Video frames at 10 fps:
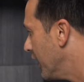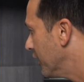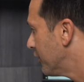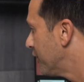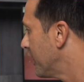
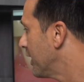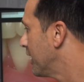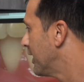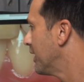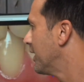If
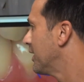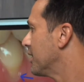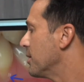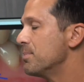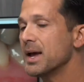
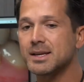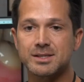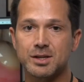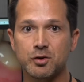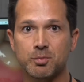the
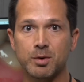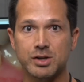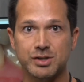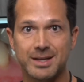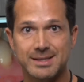best
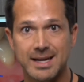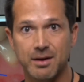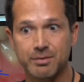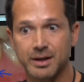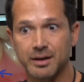toothbrush that's
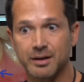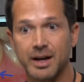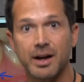out there,